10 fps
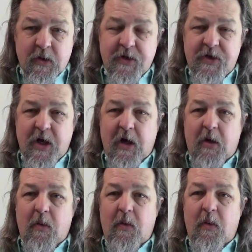
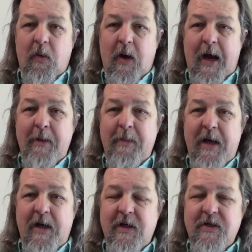So I
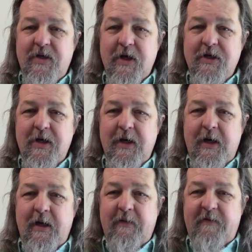made a decision
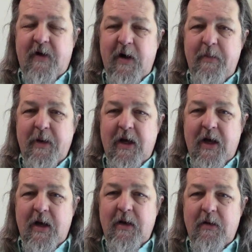in the very
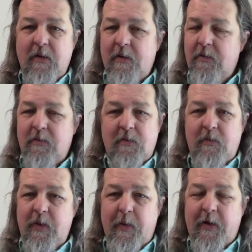beginning
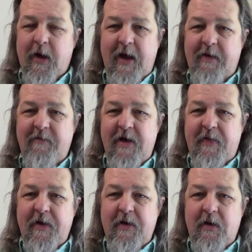we were going to have
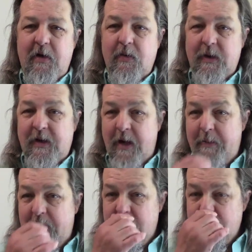nothing to do with that
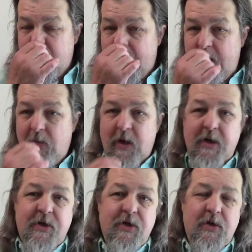because what I
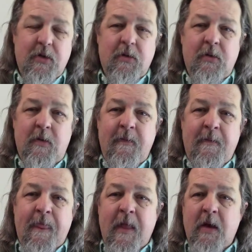wanted to do
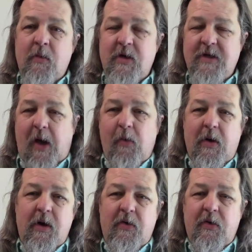was I
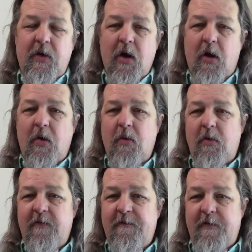wanted to go
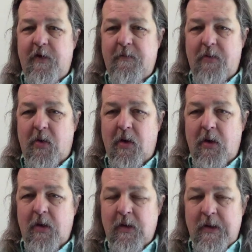full
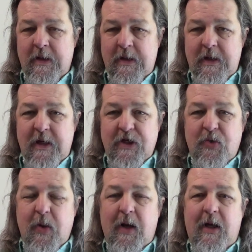bore as
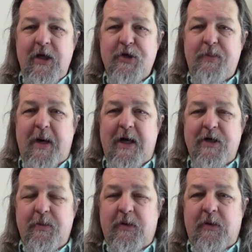quickly as
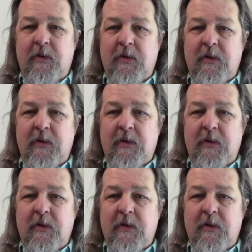possible